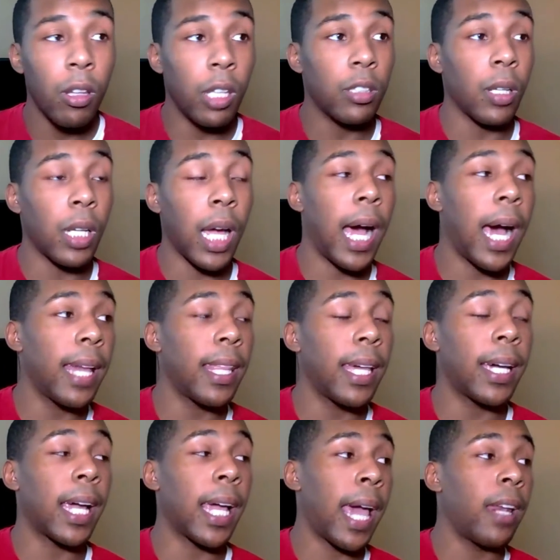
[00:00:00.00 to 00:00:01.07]
There's a guy
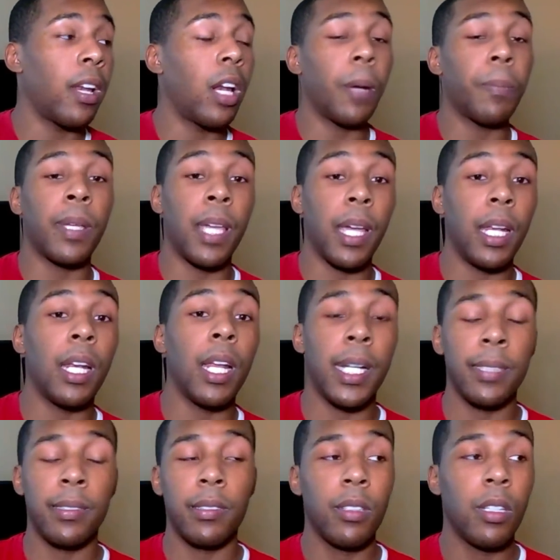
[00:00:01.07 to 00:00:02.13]
that ended up
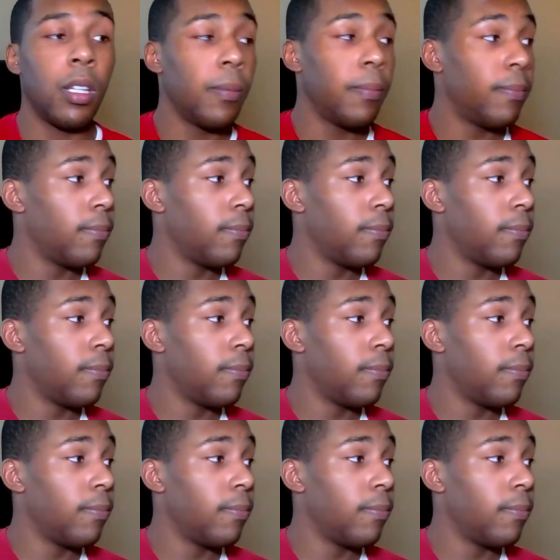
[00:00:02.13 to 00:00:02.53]
getting us